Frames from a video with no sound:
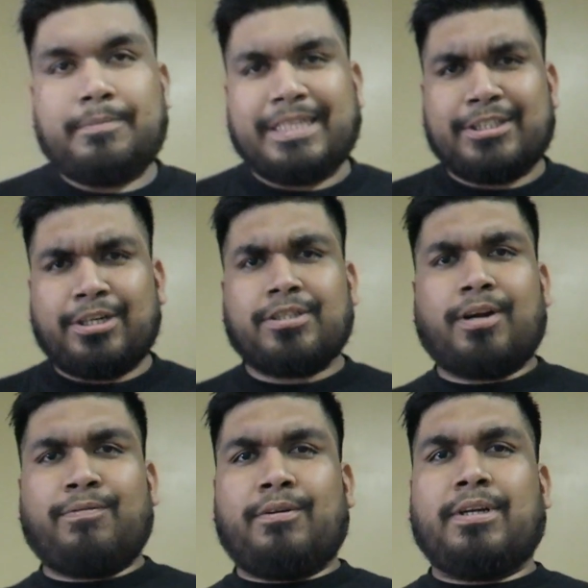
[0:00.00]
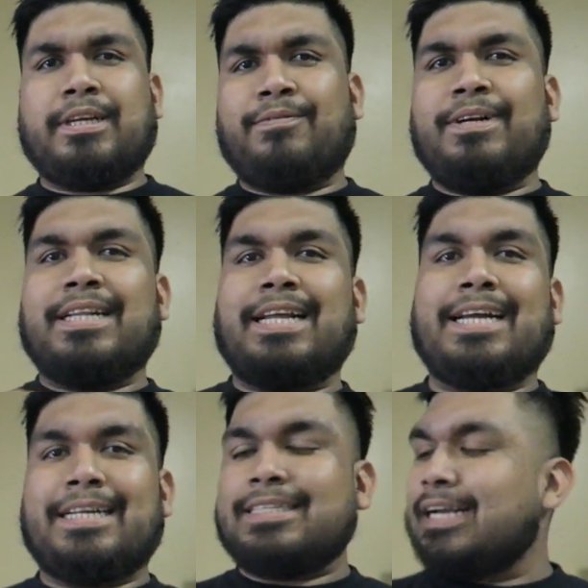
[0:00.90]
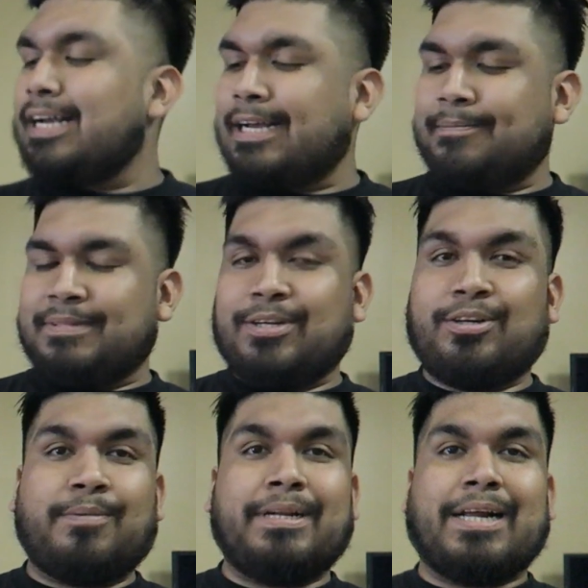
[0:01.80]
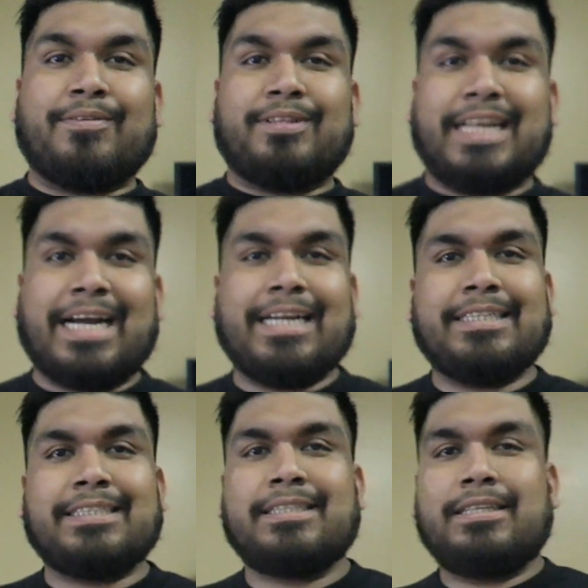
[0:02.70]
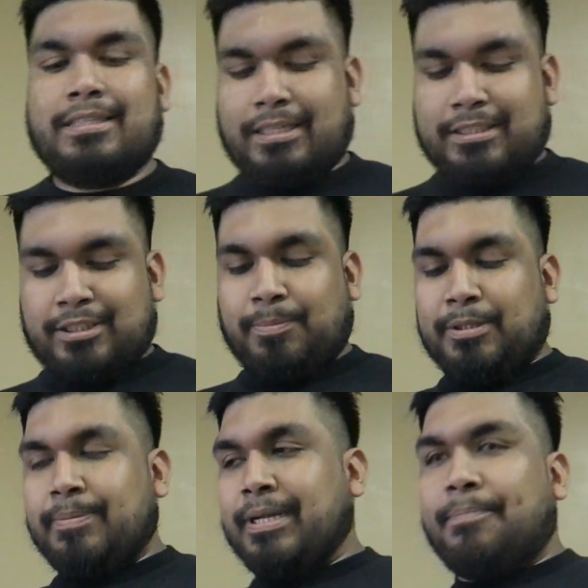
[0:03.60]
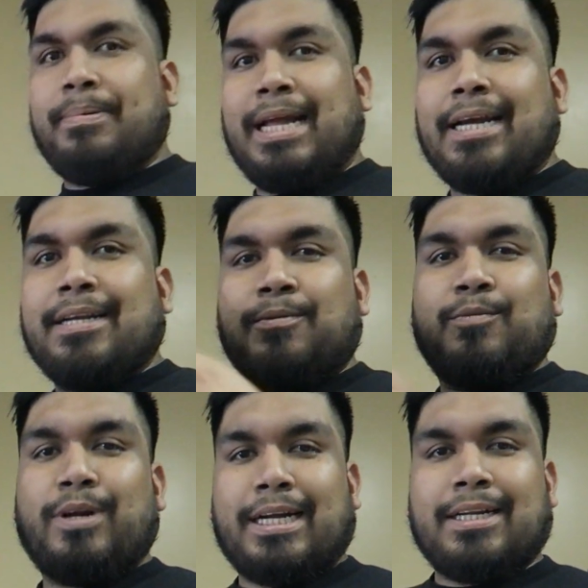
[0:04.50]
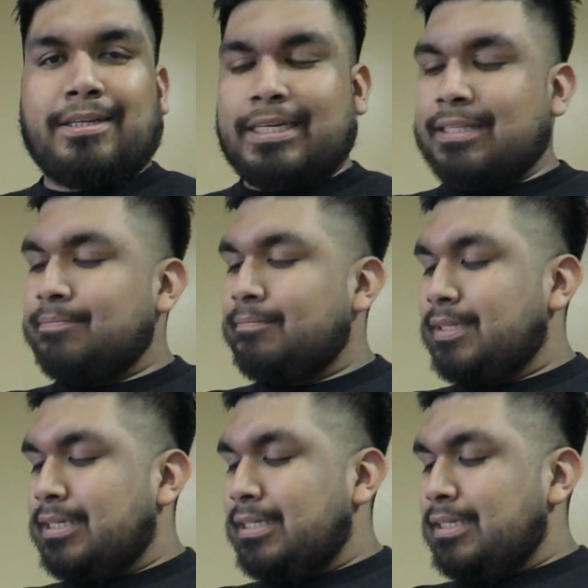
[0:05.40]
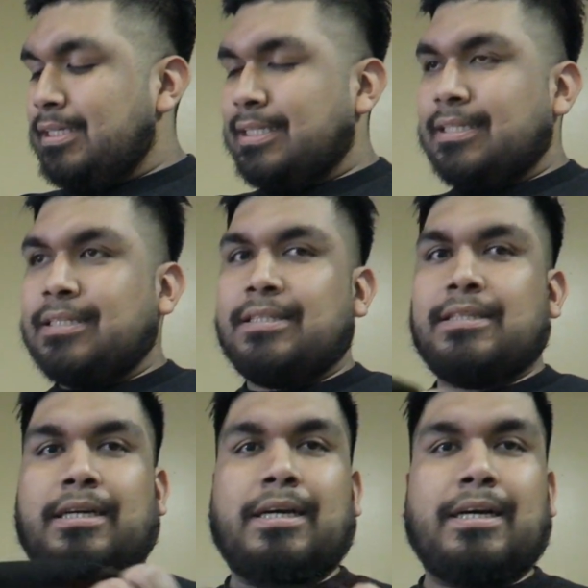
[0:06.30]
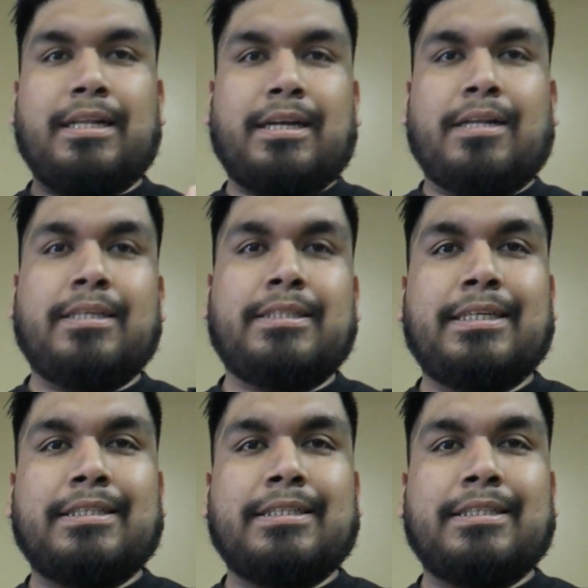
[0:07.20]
These shirts are for a different client. They're coming out nice. It's supposed to be a black with red on it. All it says